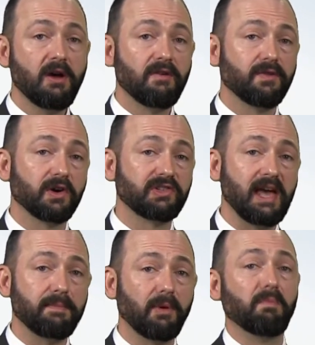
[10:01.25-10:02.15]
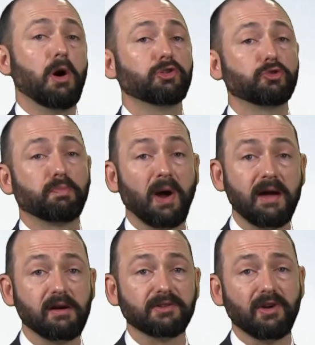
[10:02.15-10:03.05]
For example, most
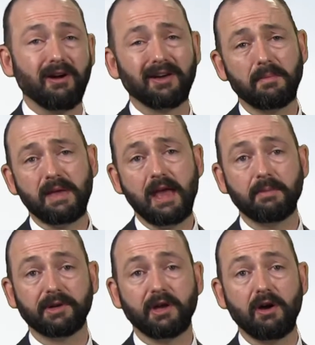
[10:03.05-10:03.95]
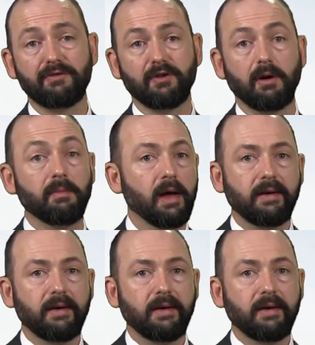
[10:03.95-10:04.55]
sprayers aren't be able to go from